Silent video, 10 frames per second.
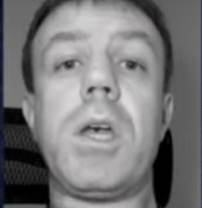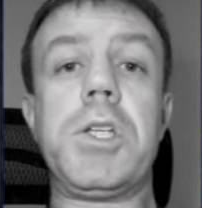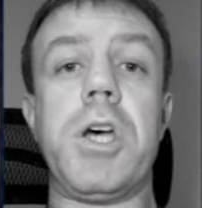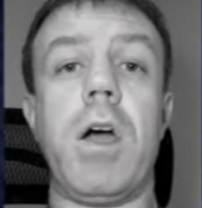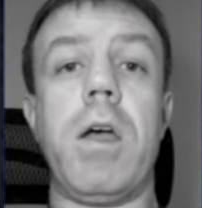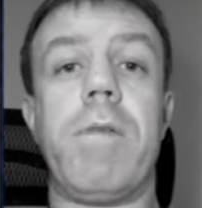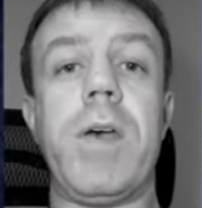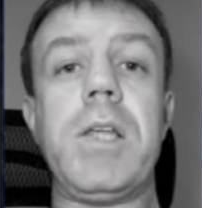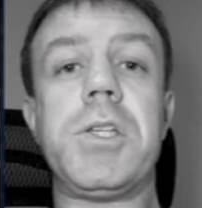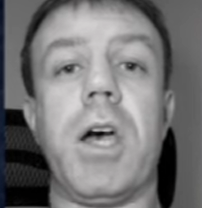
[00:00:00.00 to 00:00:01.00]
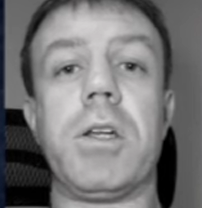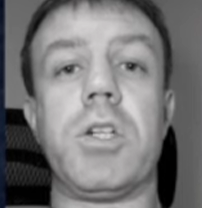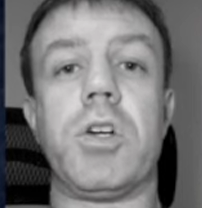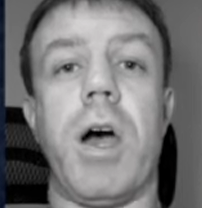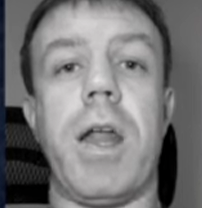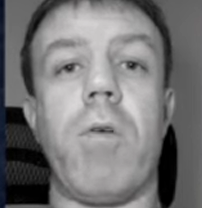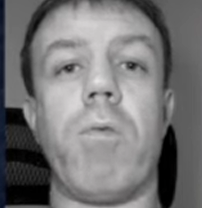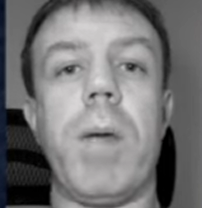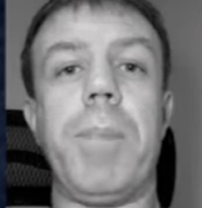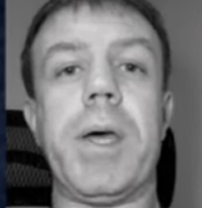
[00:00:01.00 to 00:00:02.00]
So, if he's going to try and
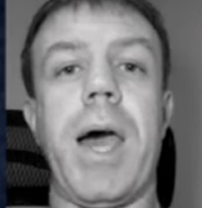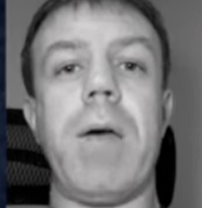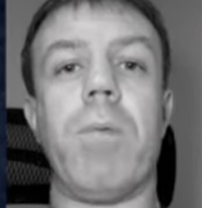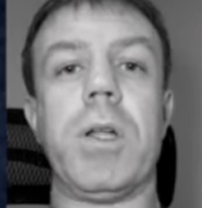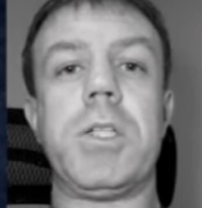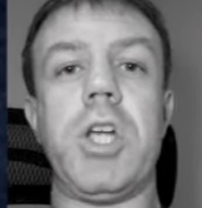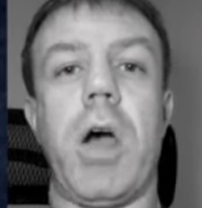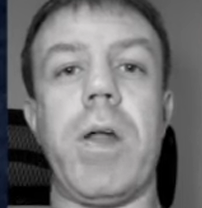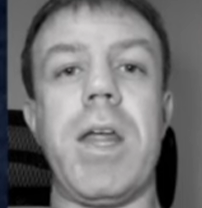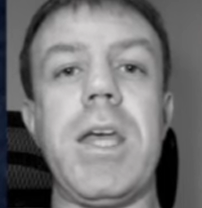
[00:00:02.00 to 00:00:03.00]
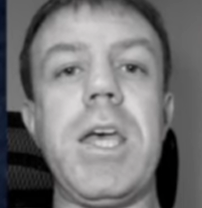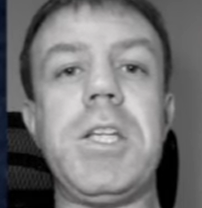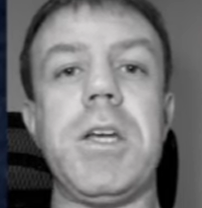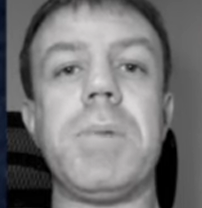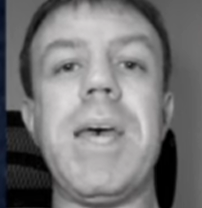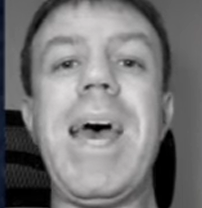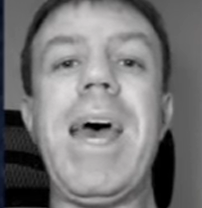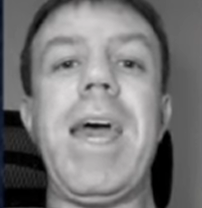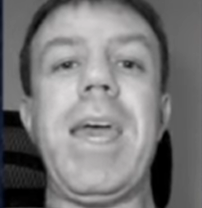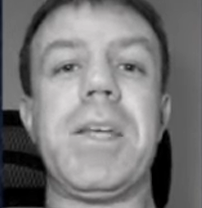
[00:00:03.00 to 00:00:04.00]
replicate what's shown in Egypt,
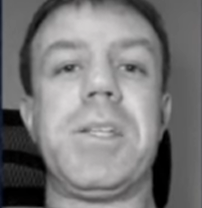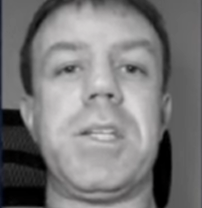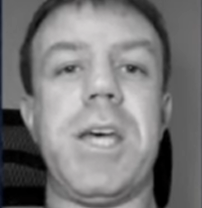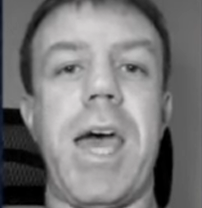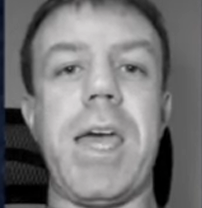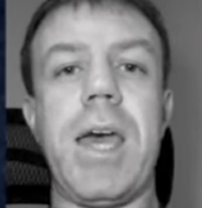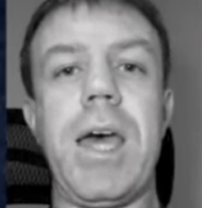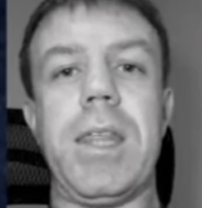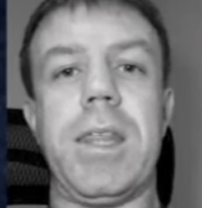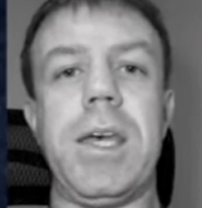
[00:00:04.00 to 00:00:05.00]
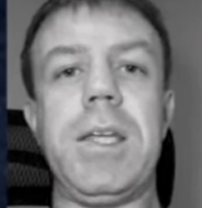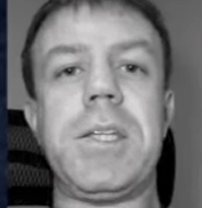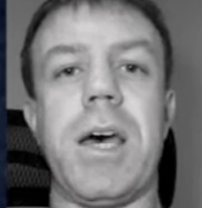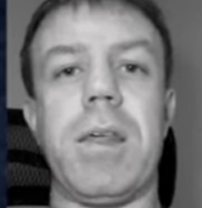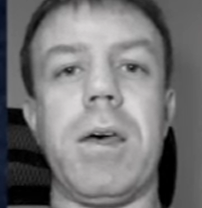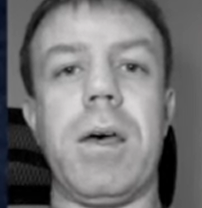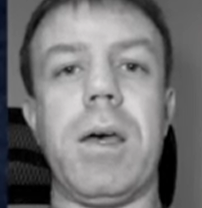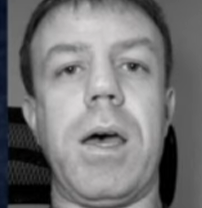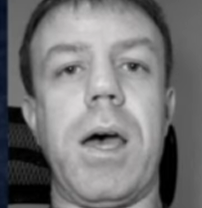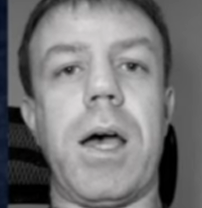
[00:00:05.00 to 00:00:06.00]
he has to take these
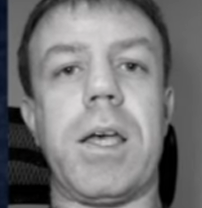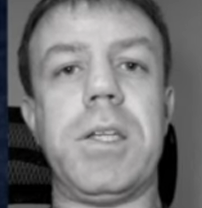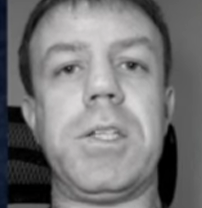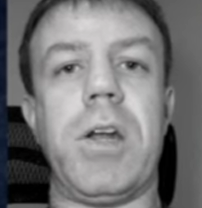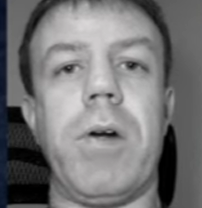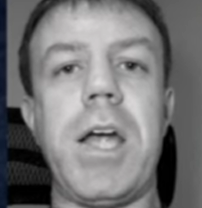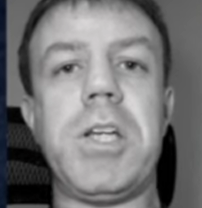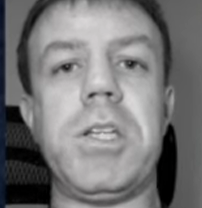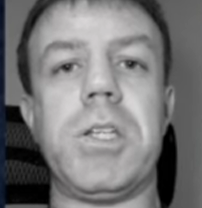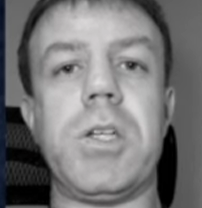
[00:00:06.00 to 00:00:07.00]
other uh, considerations